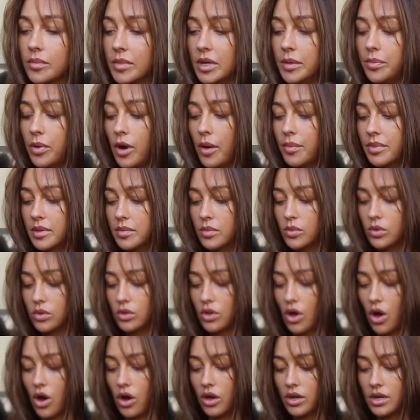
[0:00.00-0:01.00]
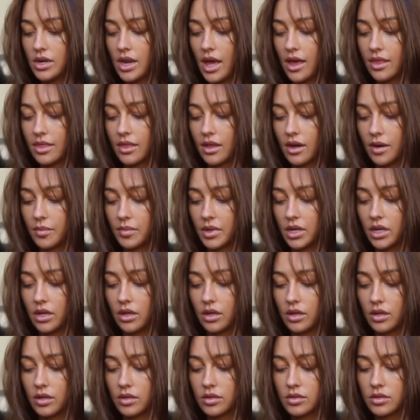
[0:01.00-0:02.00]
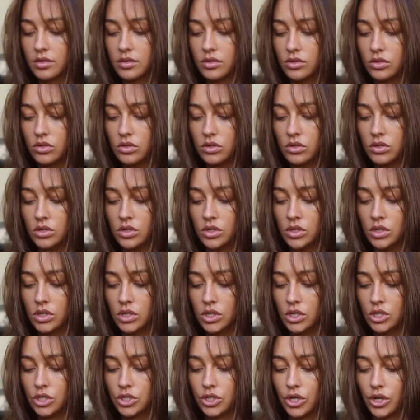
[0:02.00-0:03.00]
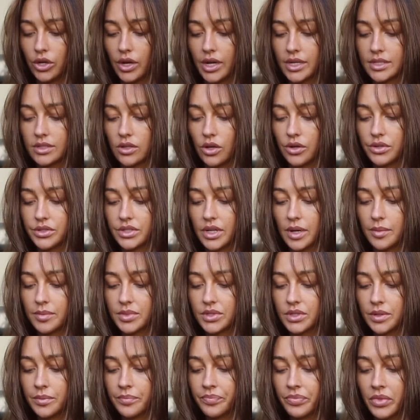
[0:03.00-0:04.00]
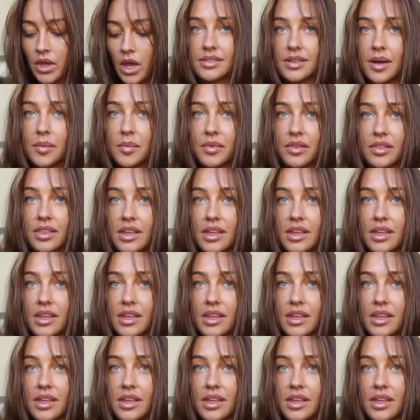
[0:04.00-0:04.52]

I'm gonna pop them all on and then I'm gonna show you guys close-ups. Some of